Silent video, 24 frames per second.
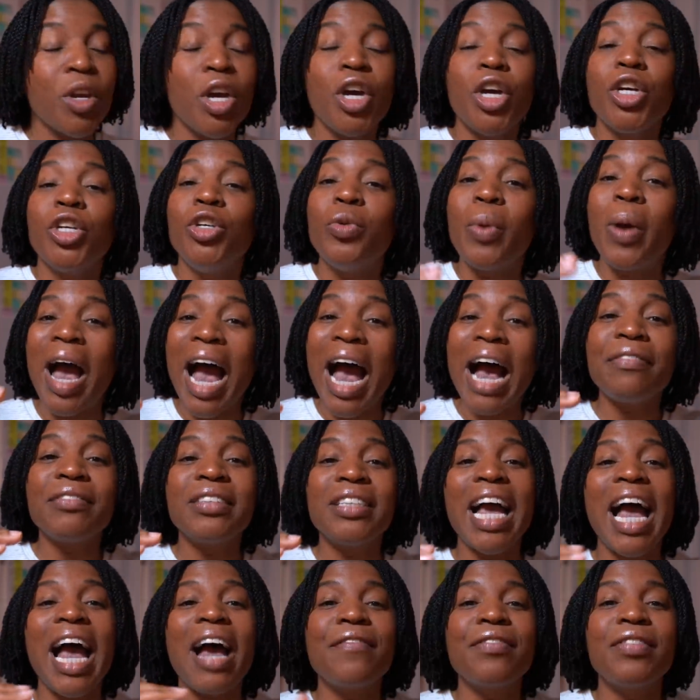You have to
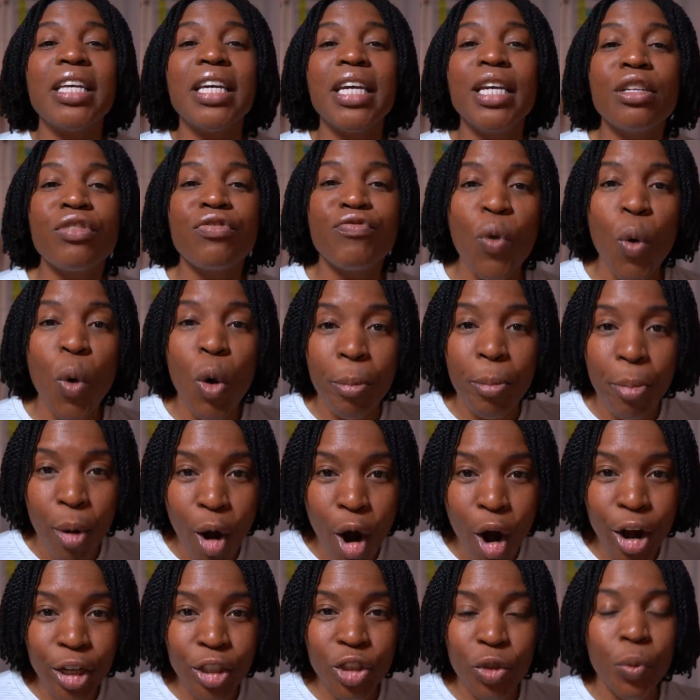have these four
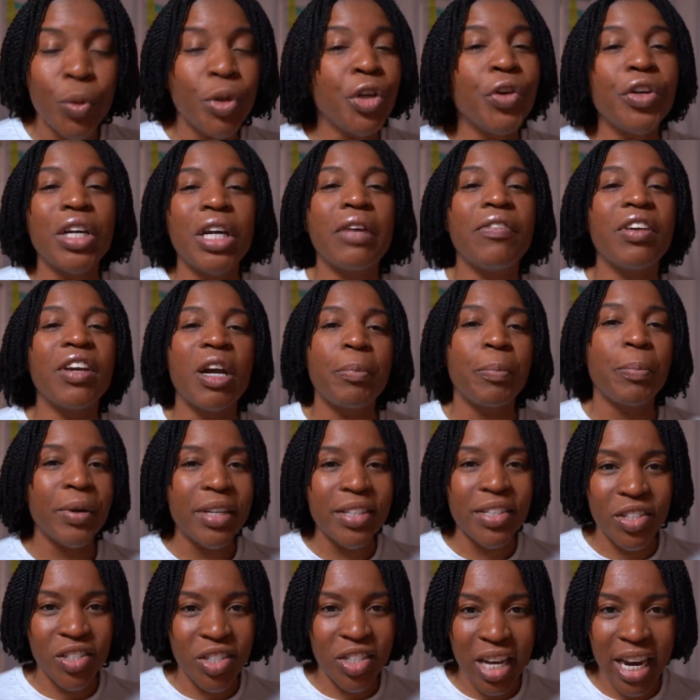parts when you're giving a
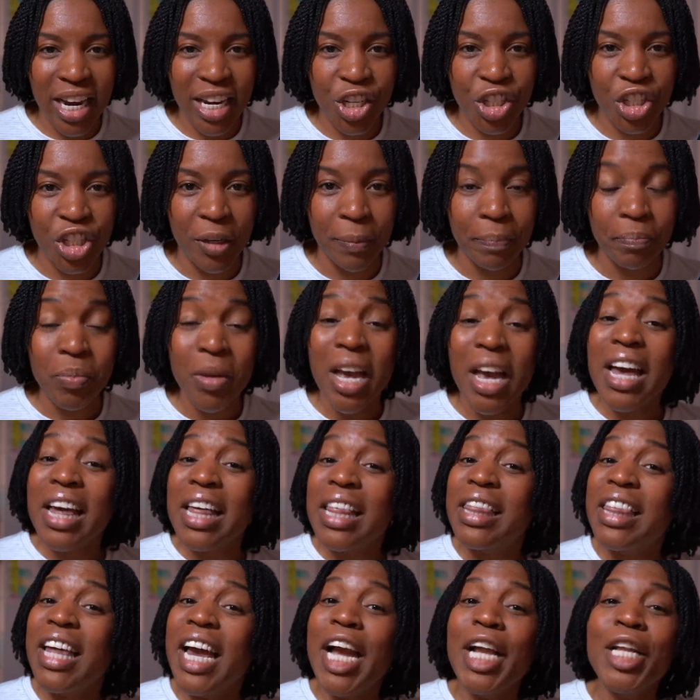presentation.
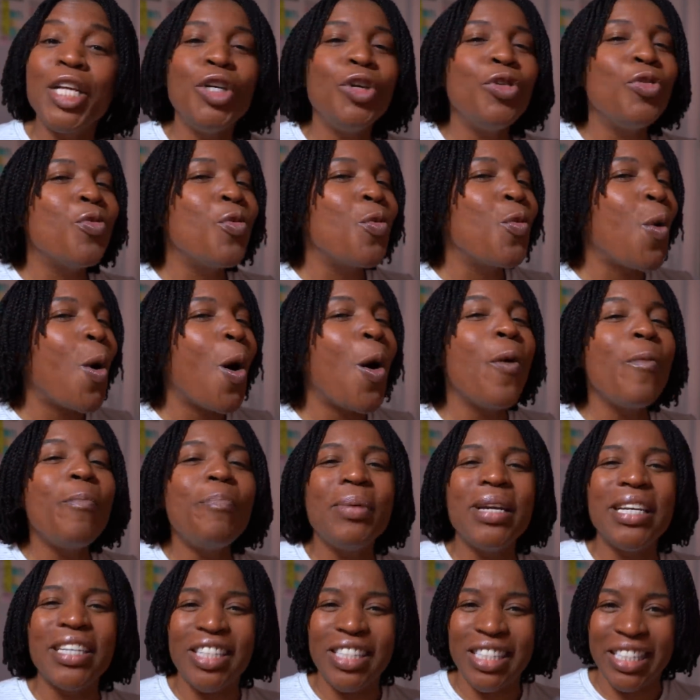Then you won't
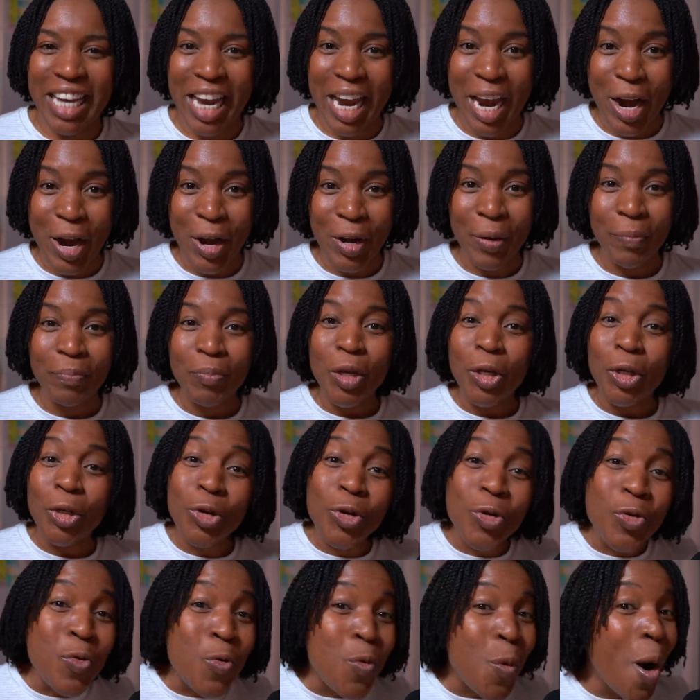be scared.
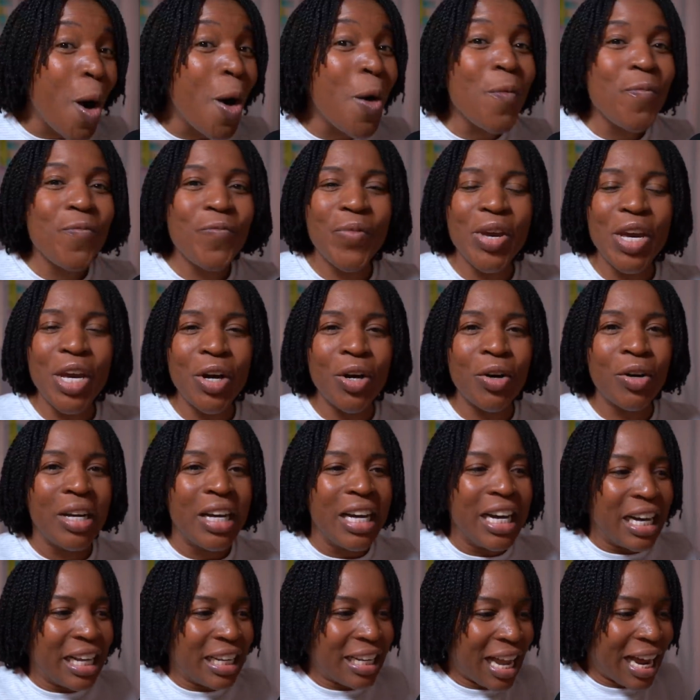You won't feel
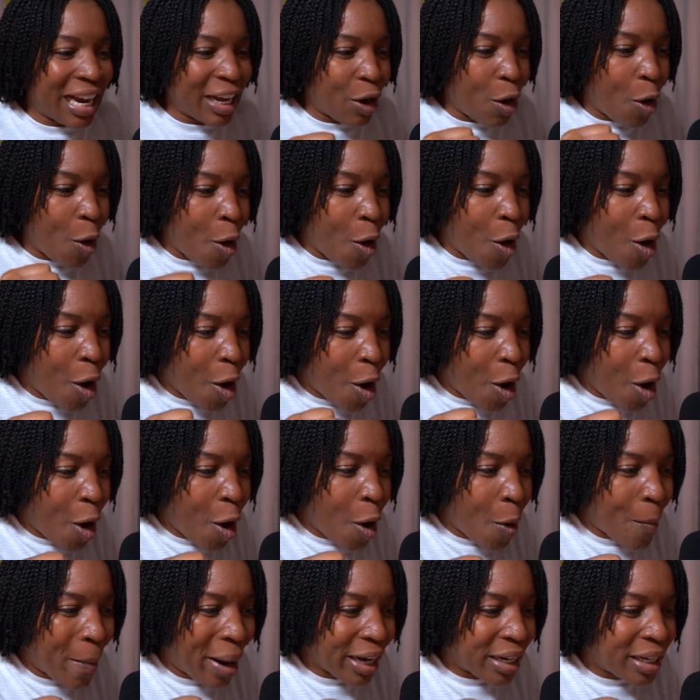like, oh
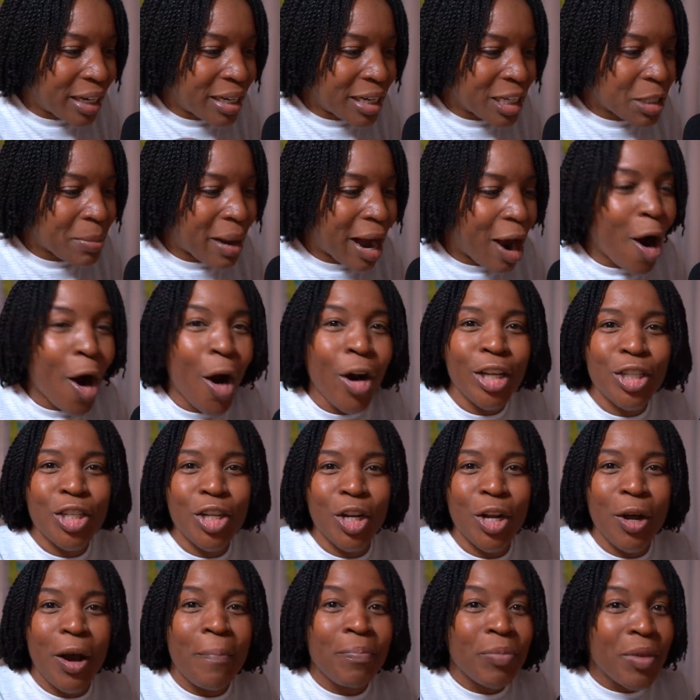my goodness, my heart is going
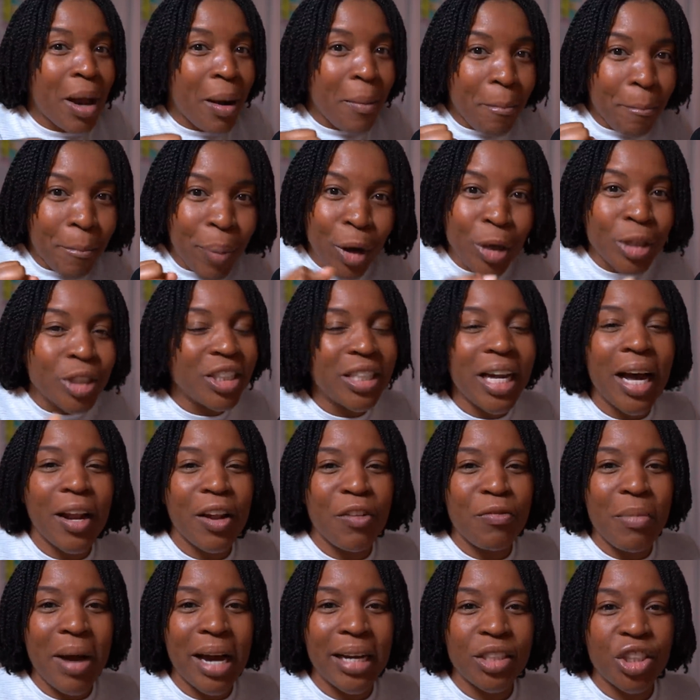to burst out of
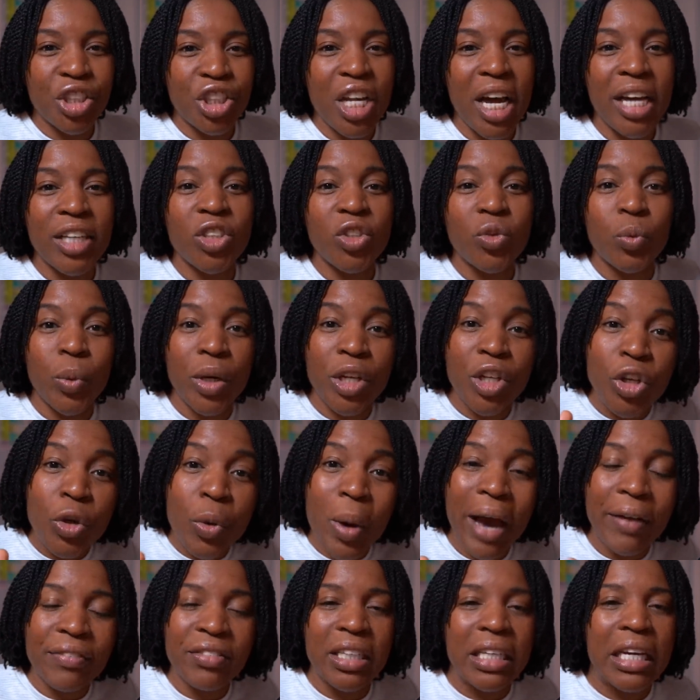my chest when you
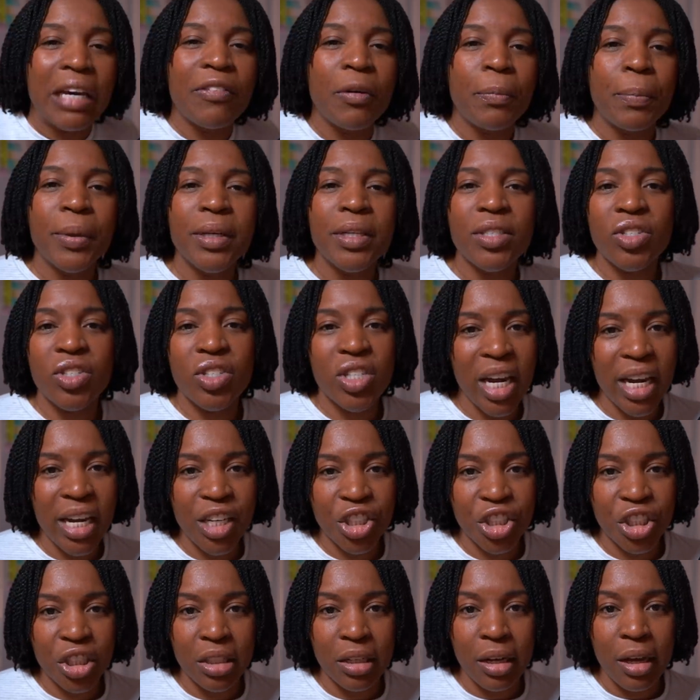have to give a
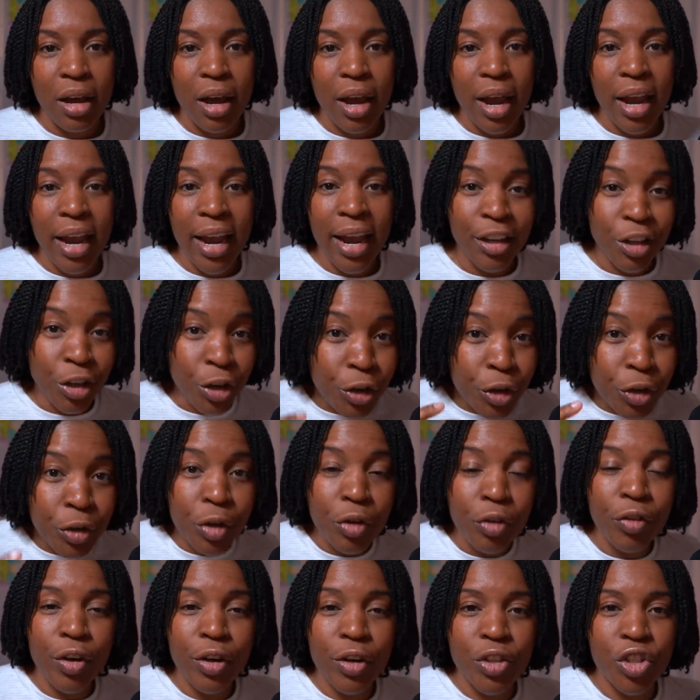presentation at your
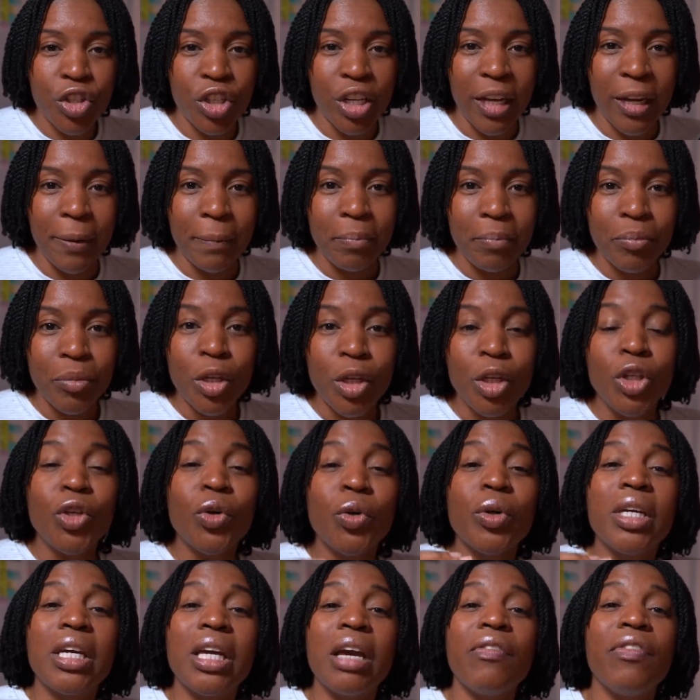university. You'll
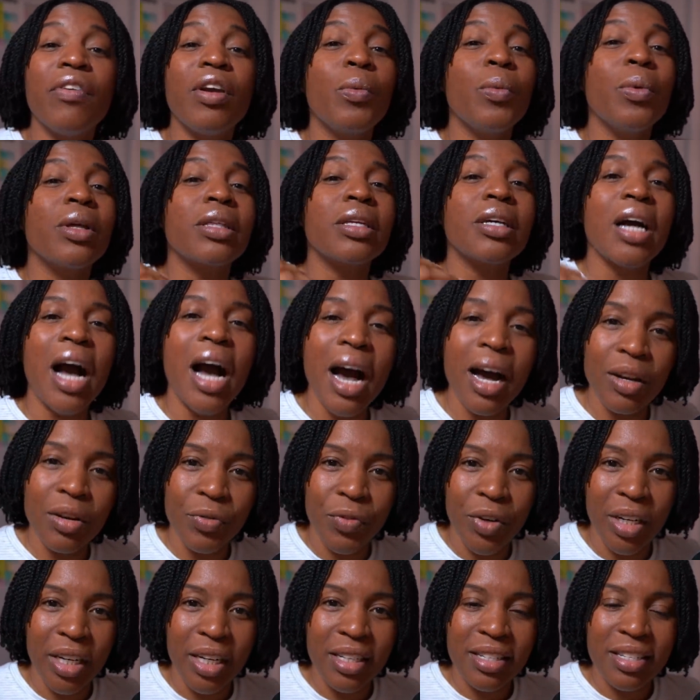give it with
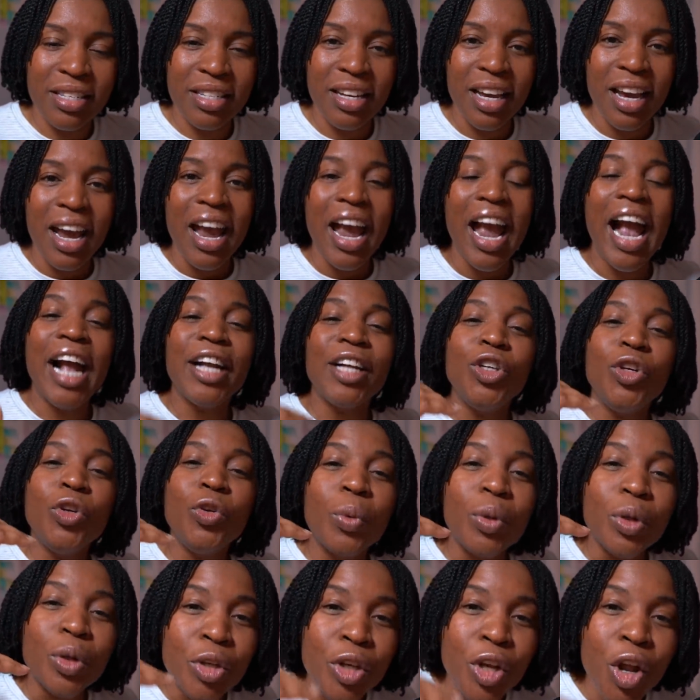confidence and you
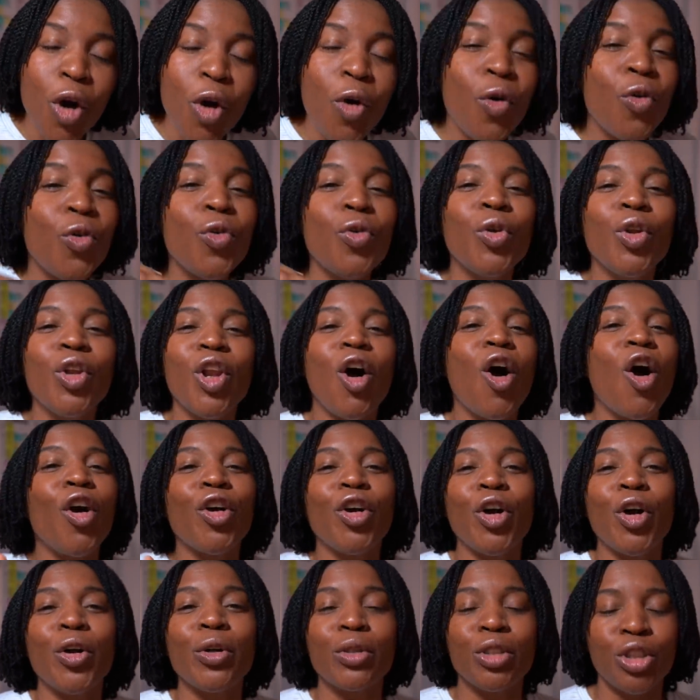will no
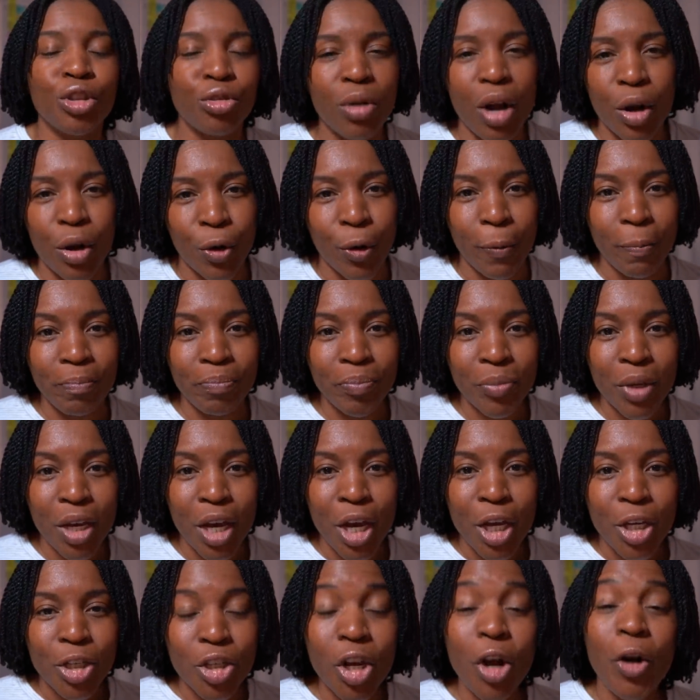longer struggle.
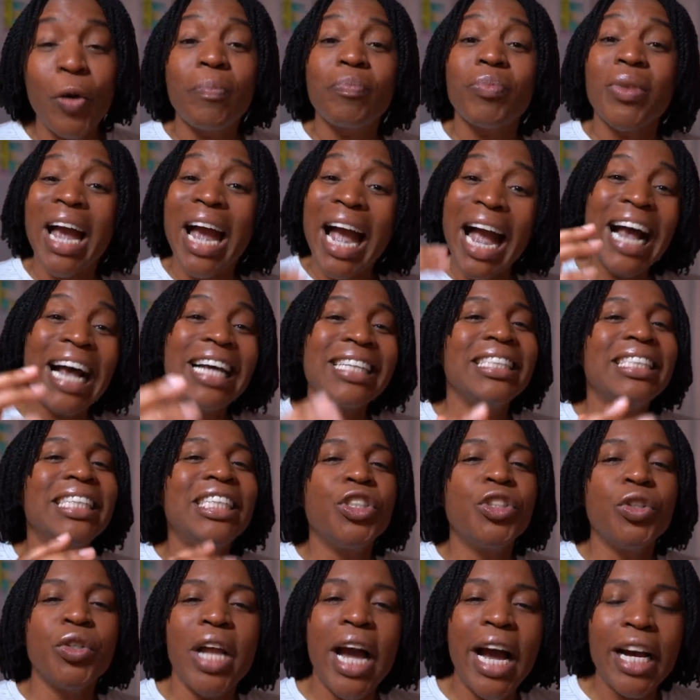So as an
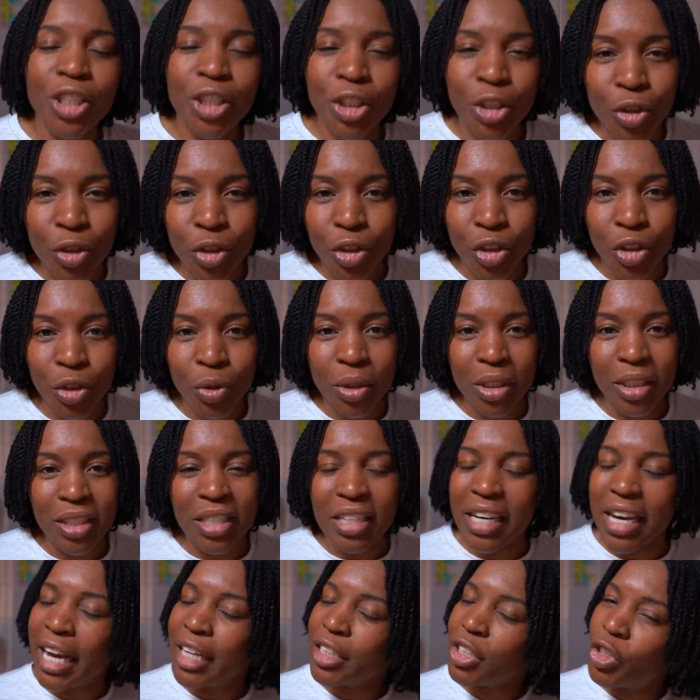international student,
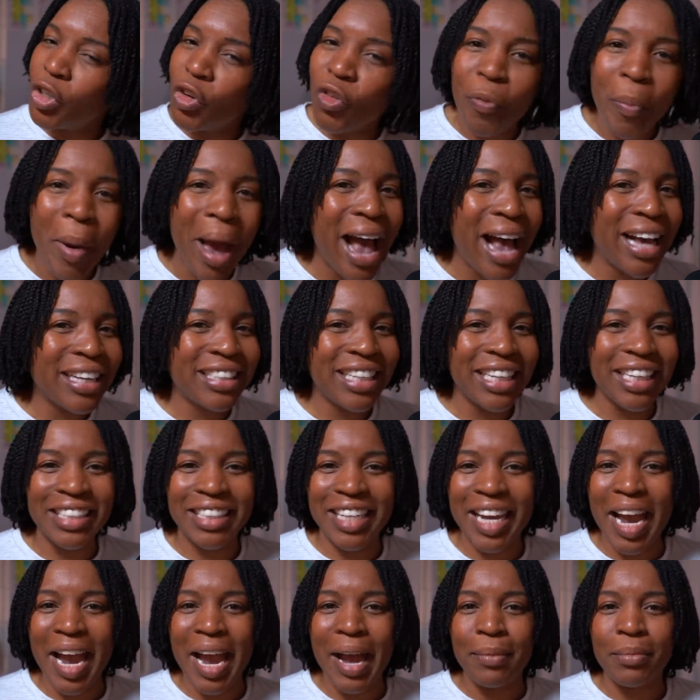yes, you've passed
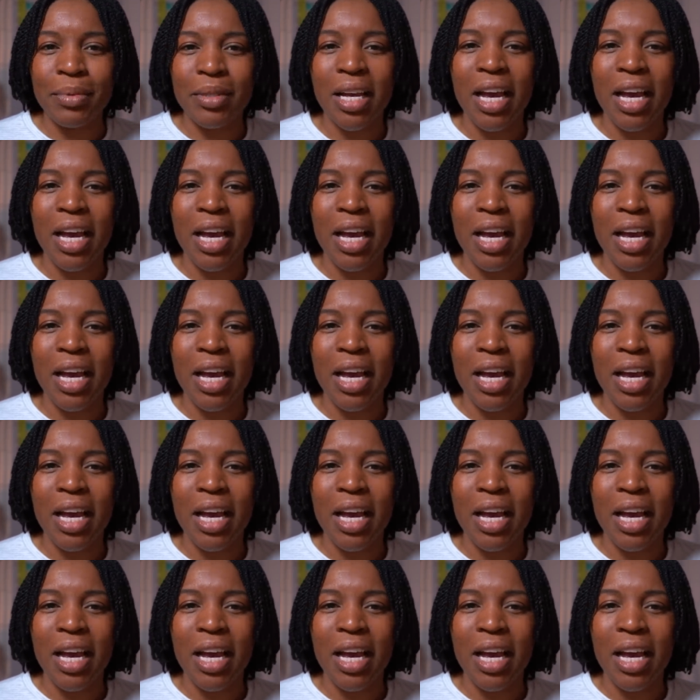exams.